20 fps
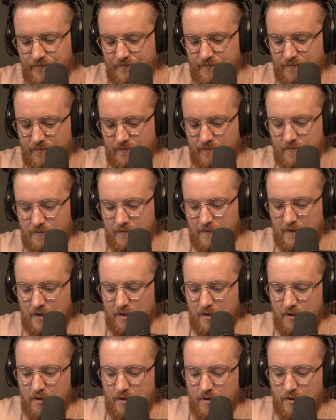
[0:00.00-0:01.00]

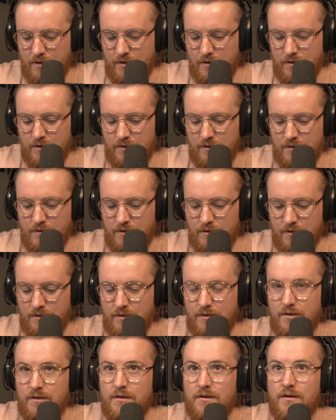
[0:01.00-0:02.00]

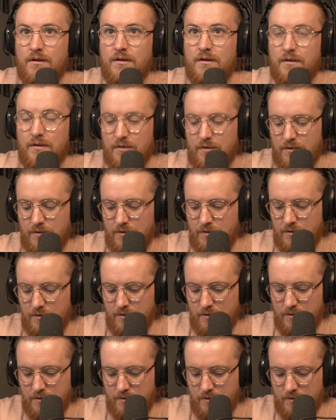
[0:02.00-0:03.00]

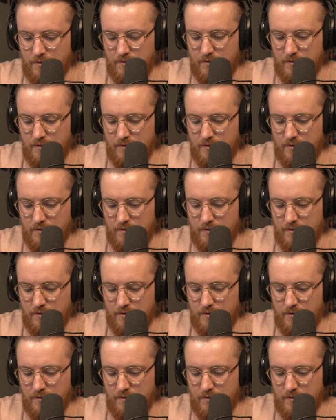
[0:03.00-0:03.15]
[no speech]